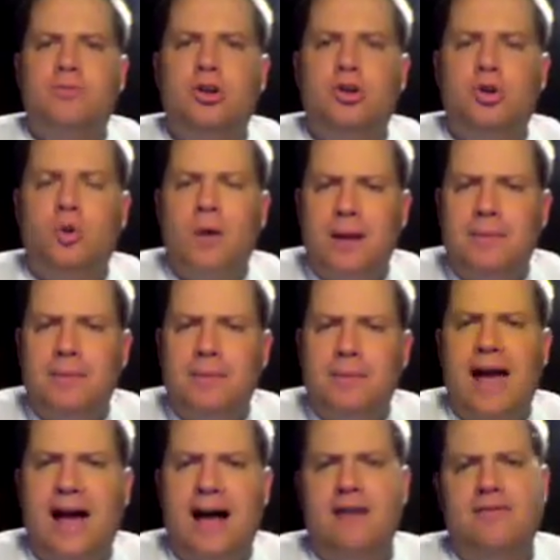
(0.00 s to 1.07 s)
You're able to
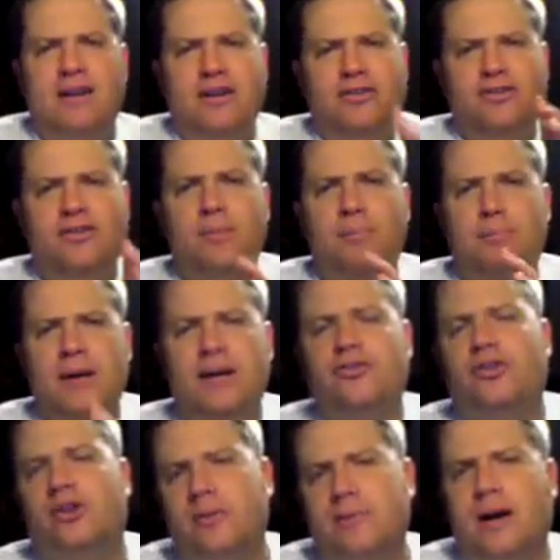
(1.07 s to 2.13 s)
have, and this is the big
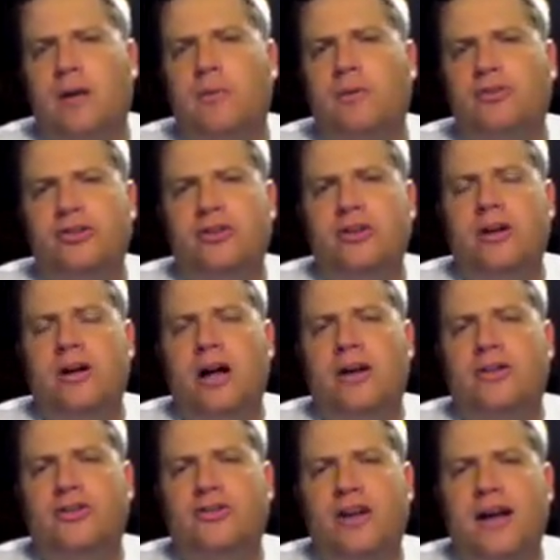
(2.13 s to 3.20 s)
term here I want you to
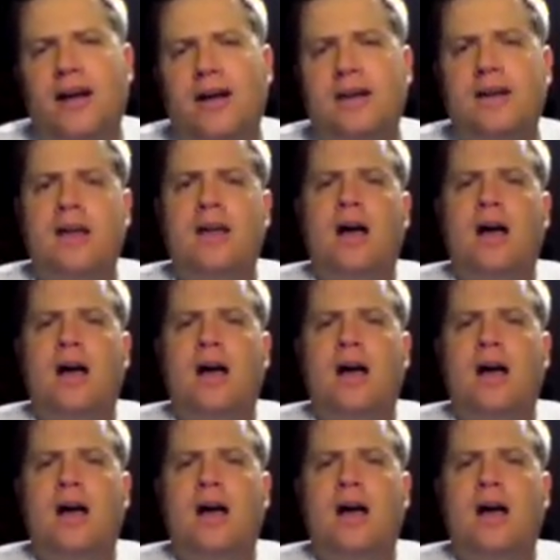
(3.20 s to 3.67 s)
understand,